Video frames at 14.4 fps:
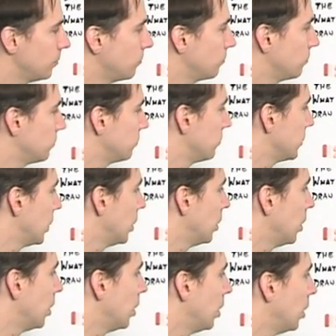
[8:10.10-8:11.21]

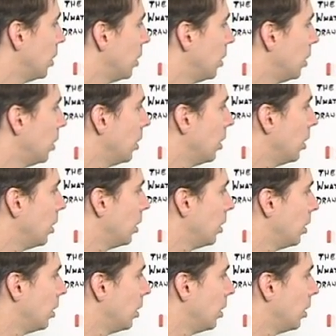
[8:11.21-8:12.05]
Nobody speaks.